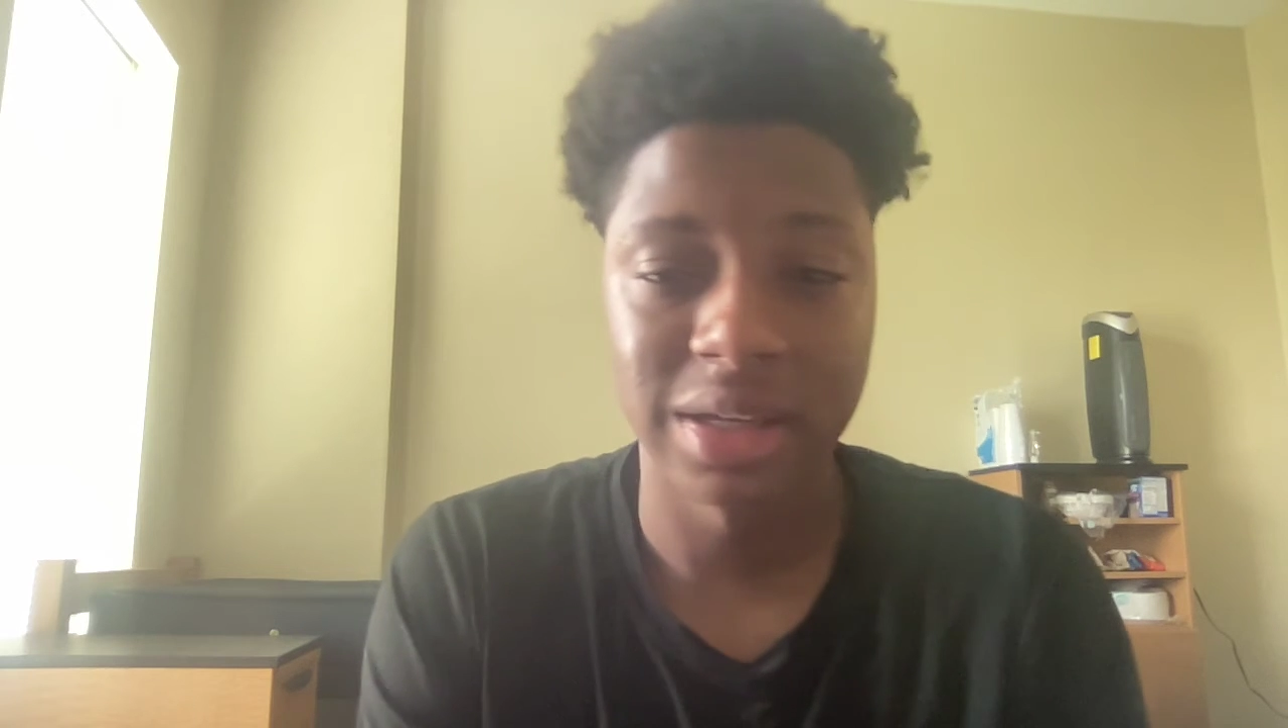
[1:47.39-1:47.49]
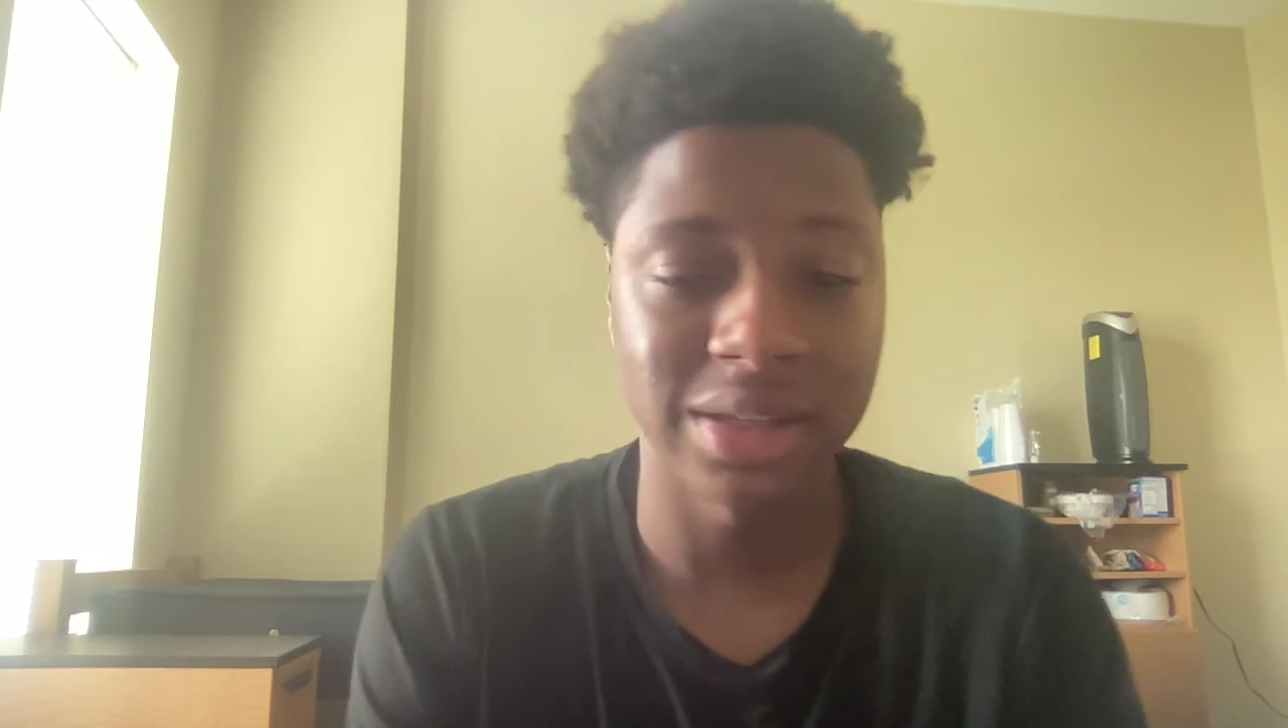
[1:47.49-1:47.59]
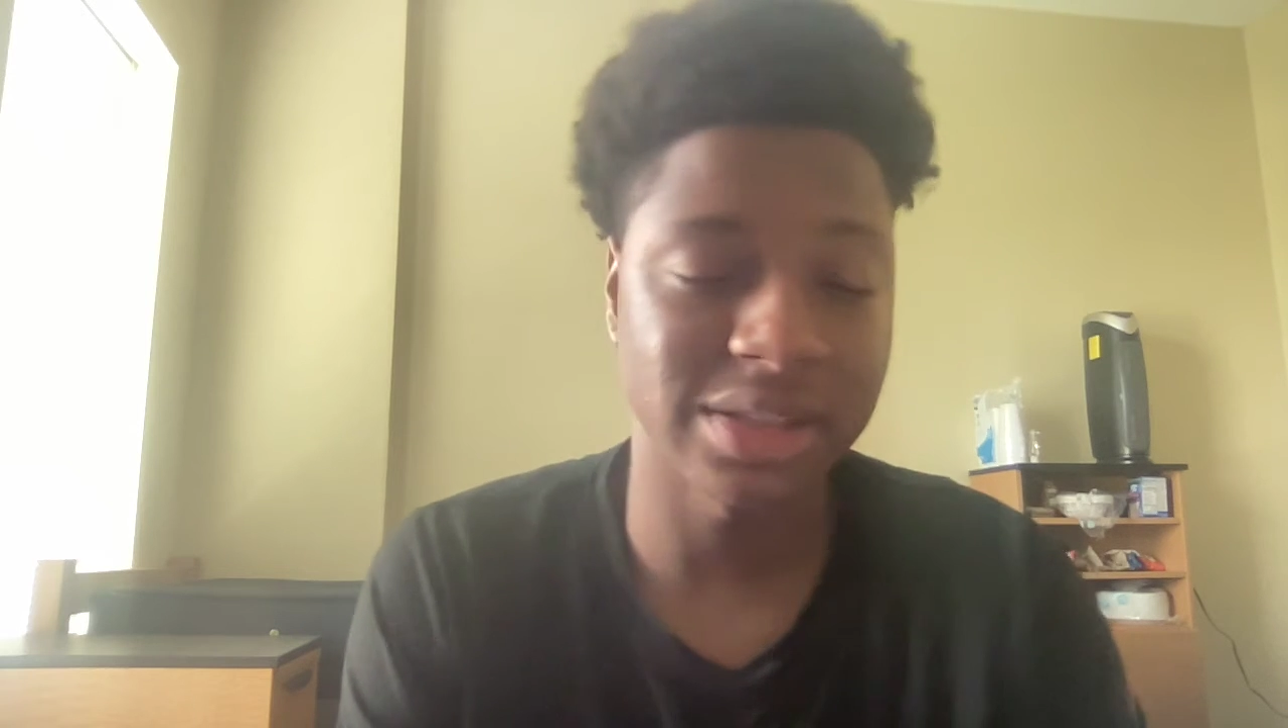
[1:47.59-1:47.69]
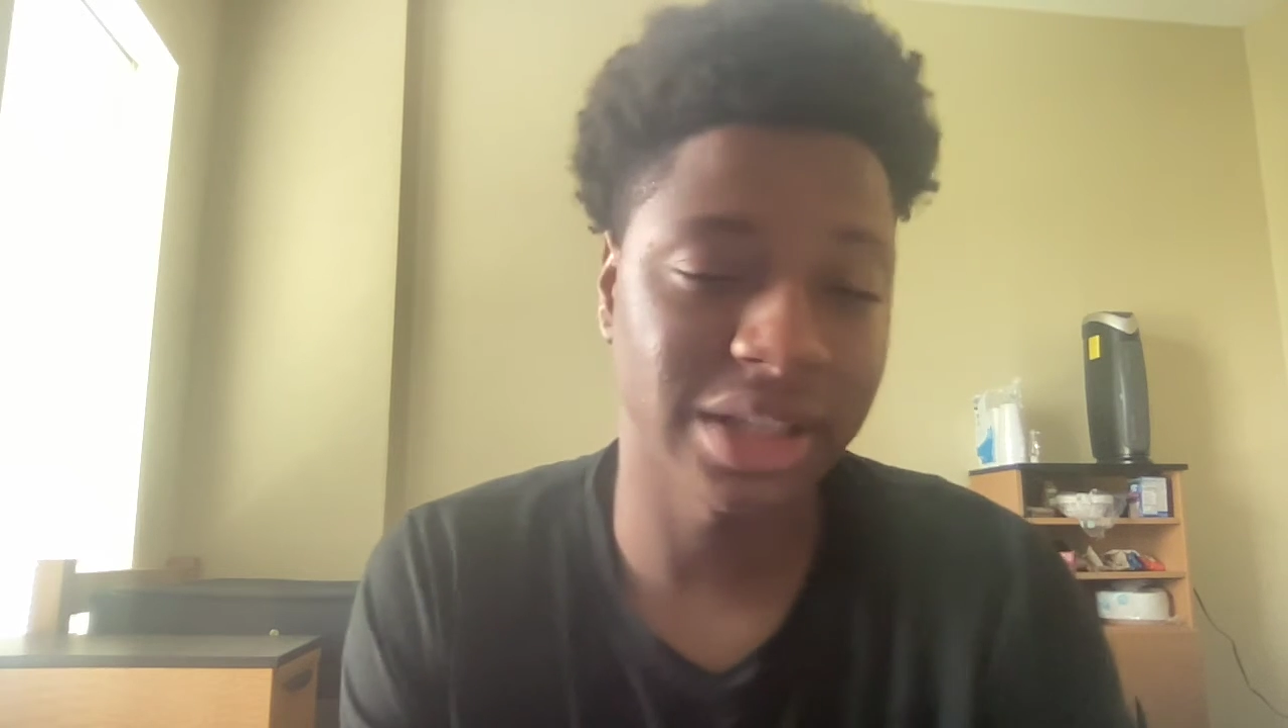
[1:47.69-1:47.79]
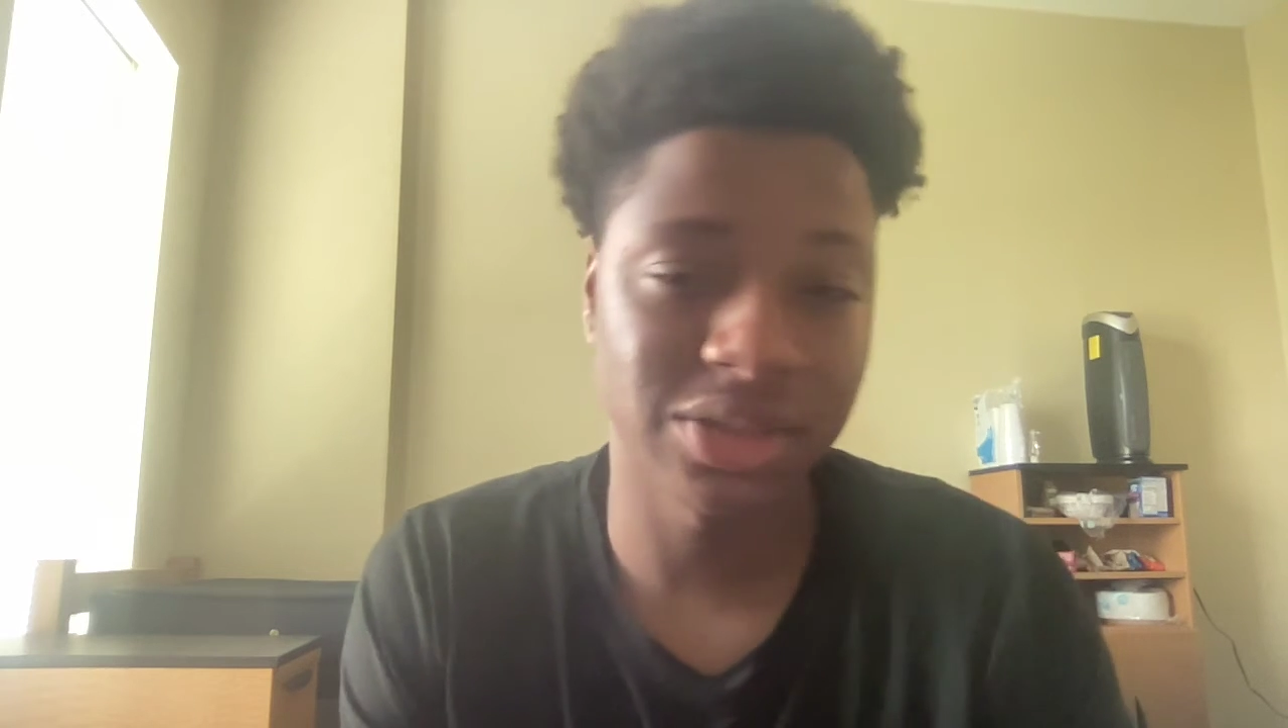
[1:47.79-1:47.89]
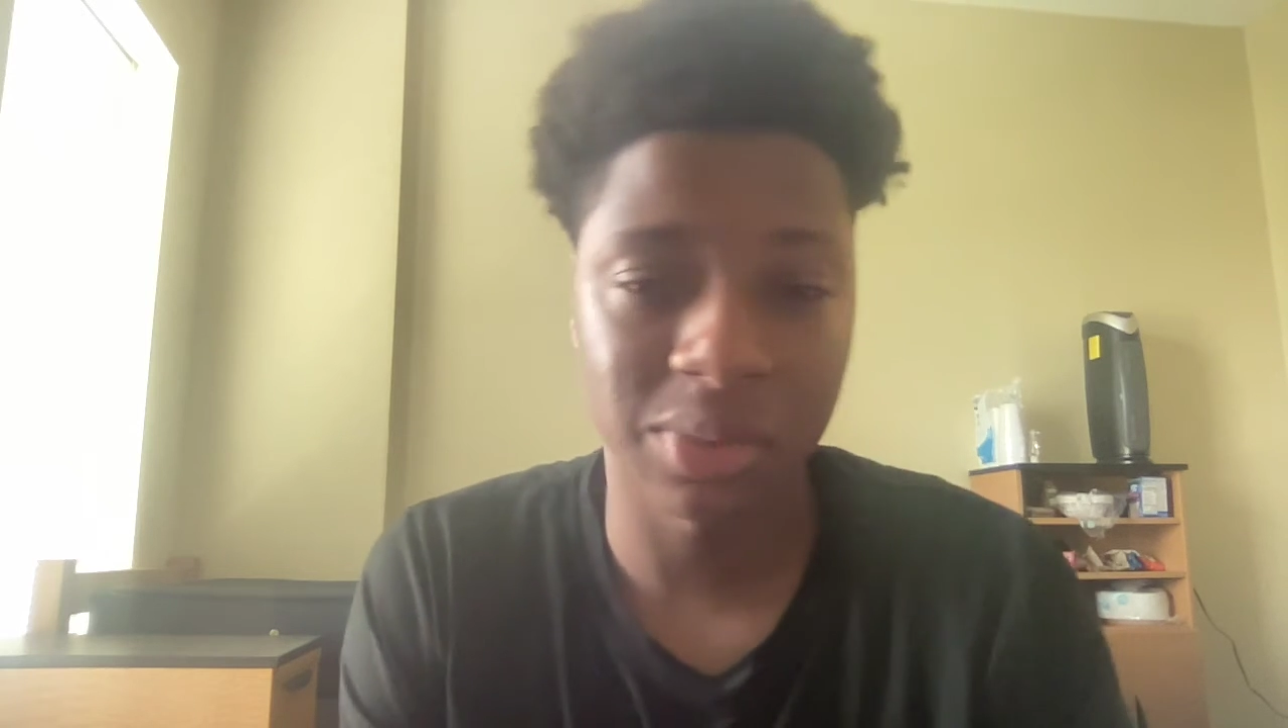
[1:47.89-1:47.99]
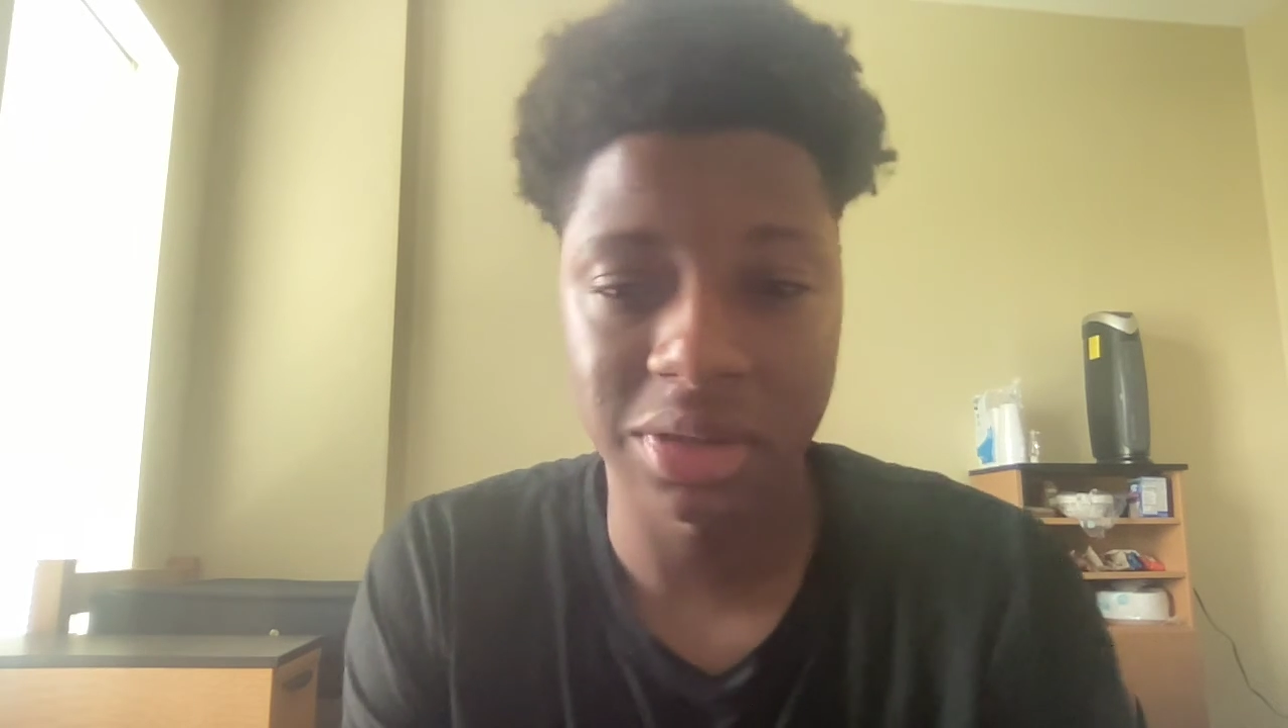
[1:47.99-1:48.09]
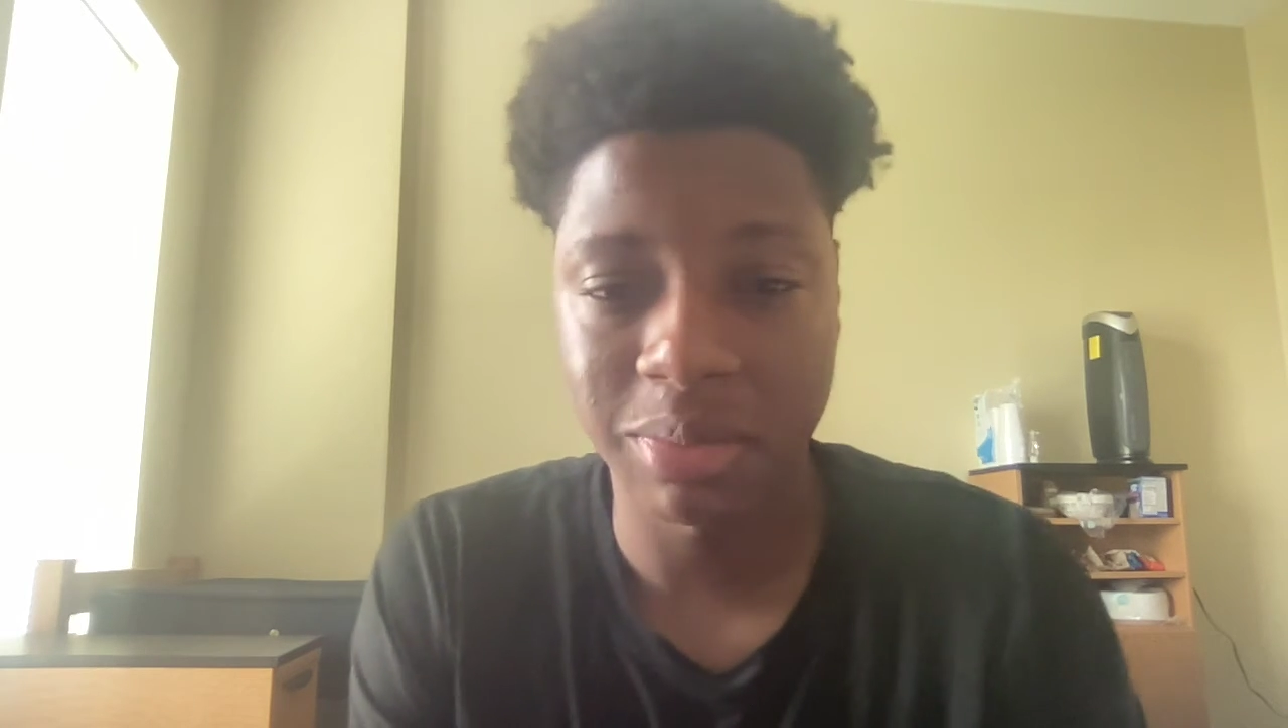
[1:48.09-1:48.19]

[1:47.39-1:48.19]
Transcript: because that's one